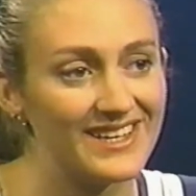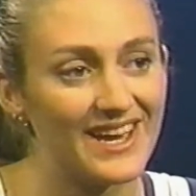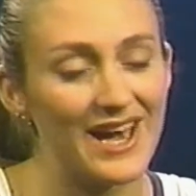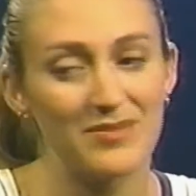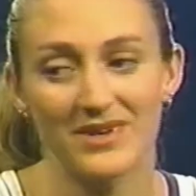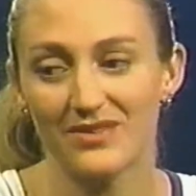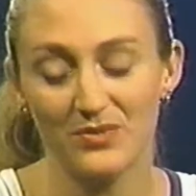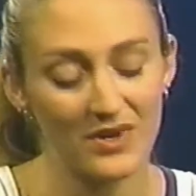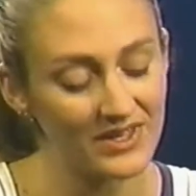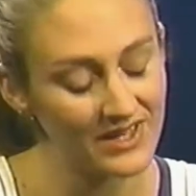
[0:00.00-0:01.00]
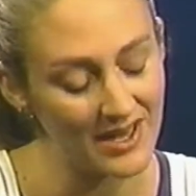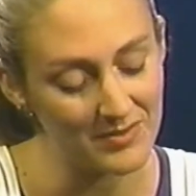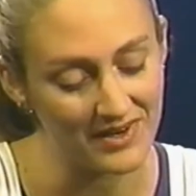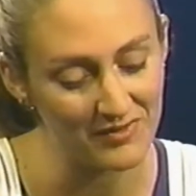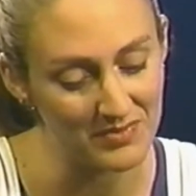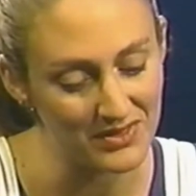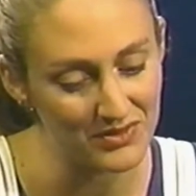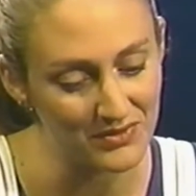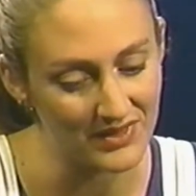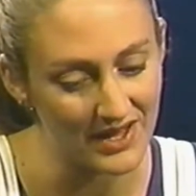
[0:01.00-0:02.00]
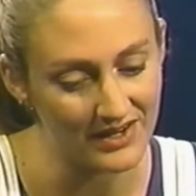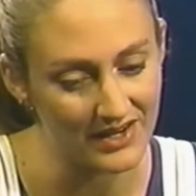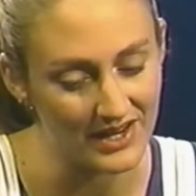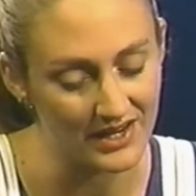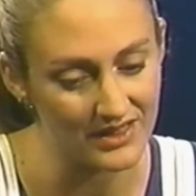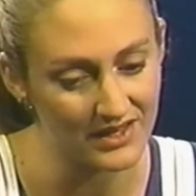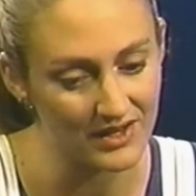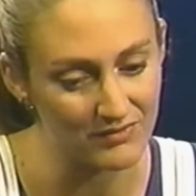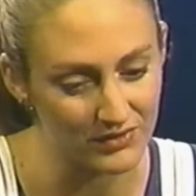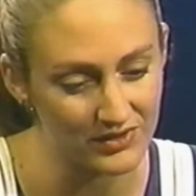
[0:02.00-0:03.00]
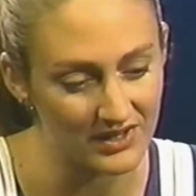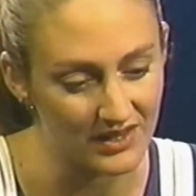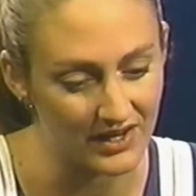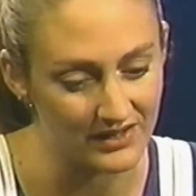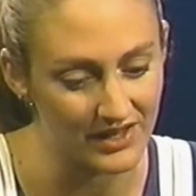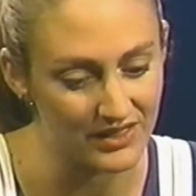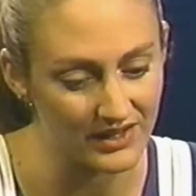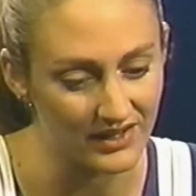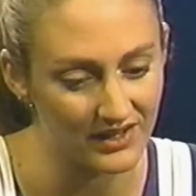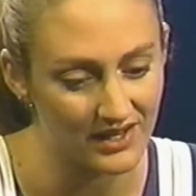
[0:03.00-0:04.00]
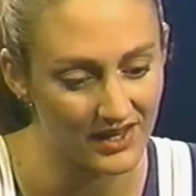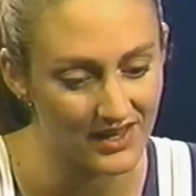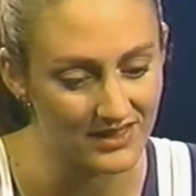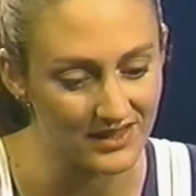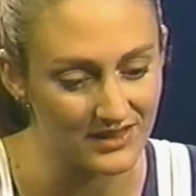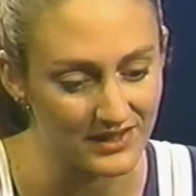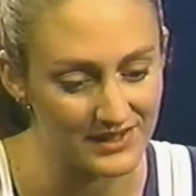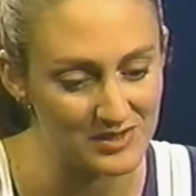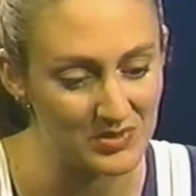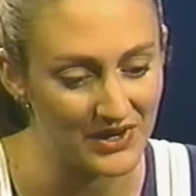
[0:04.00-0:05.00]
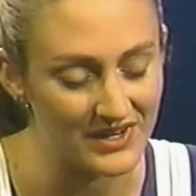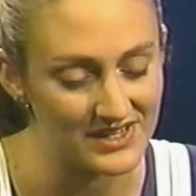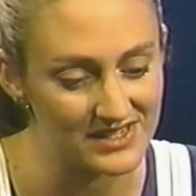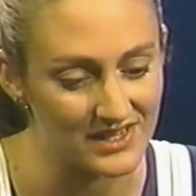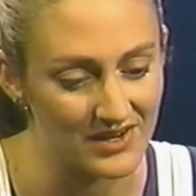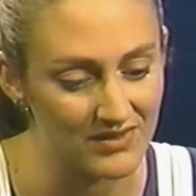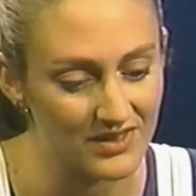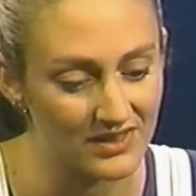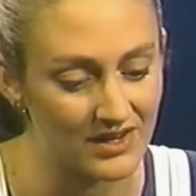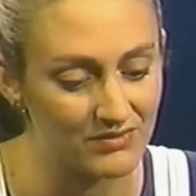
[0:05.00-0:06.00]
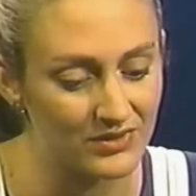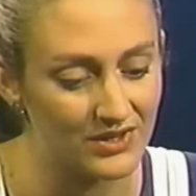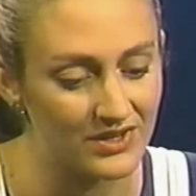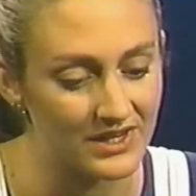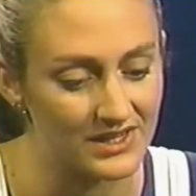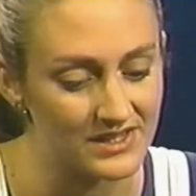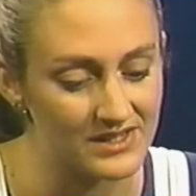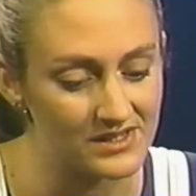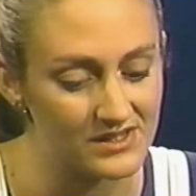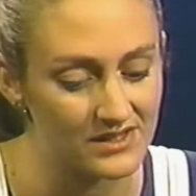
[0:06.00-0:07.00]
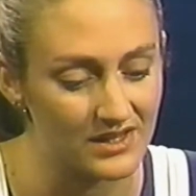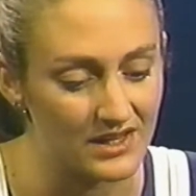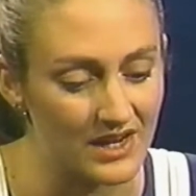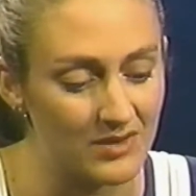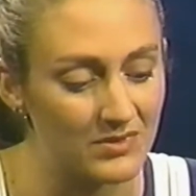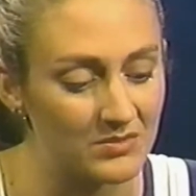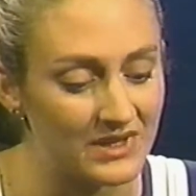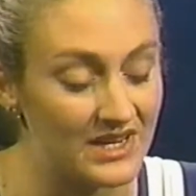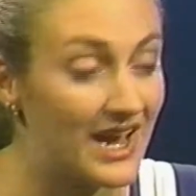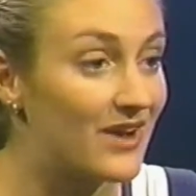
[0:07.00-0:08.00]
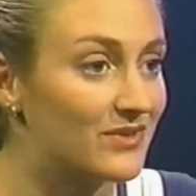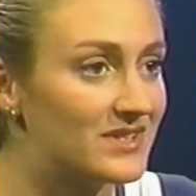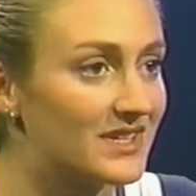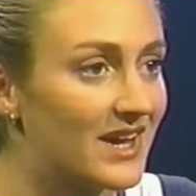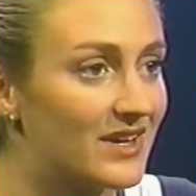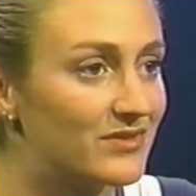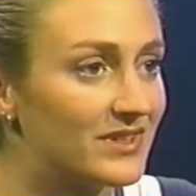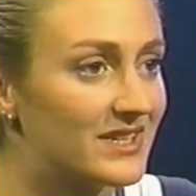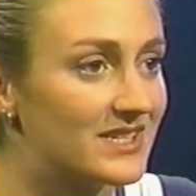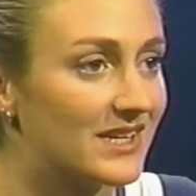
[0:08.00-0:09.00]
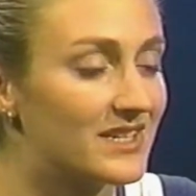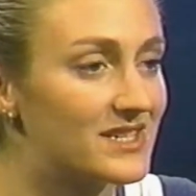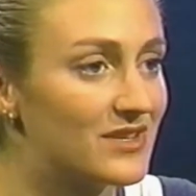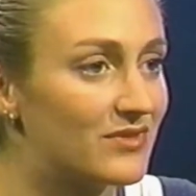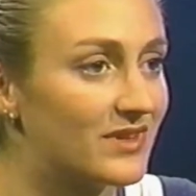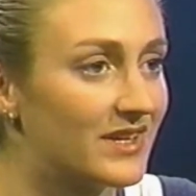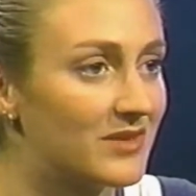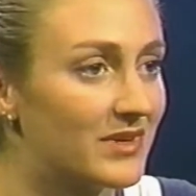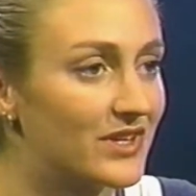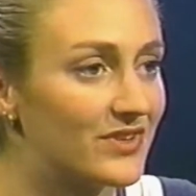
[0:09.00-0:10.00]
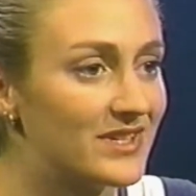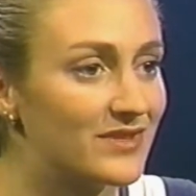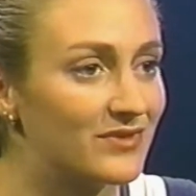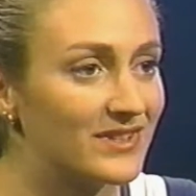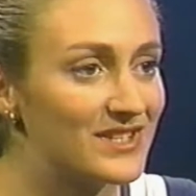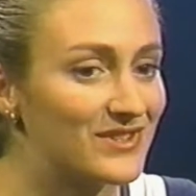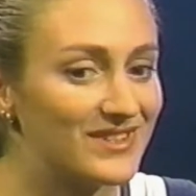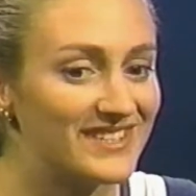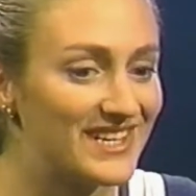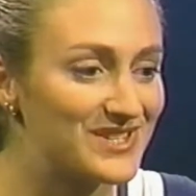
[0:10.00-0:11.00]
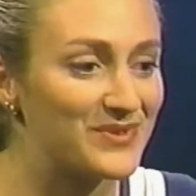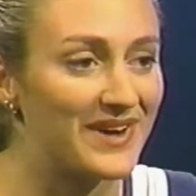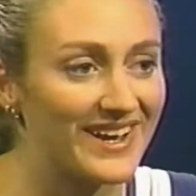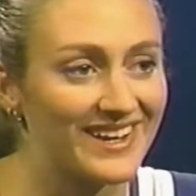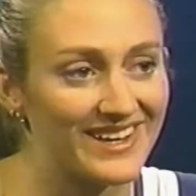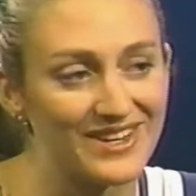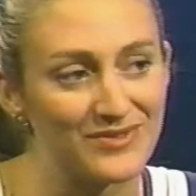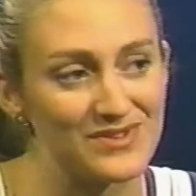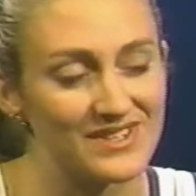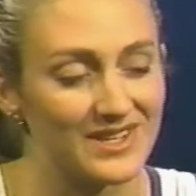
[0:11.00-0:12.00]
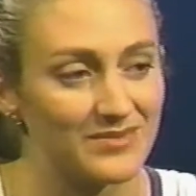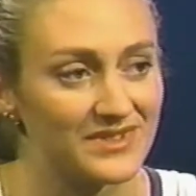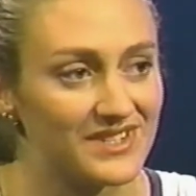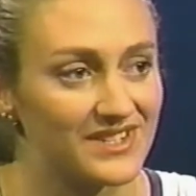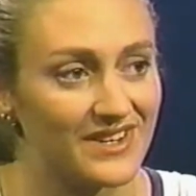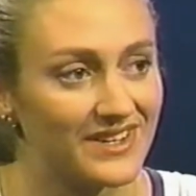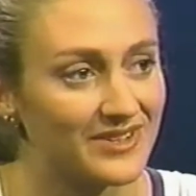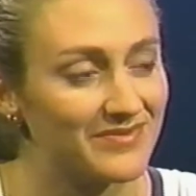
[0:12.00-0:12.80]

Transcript: Yeah, I've been through a lot, and I think I've learned a lot, and I think that the experience and everything that I've learned is enabled me now to kind of look at tennis differently and my career differently, so that's why it kind of feels like I'm just starting.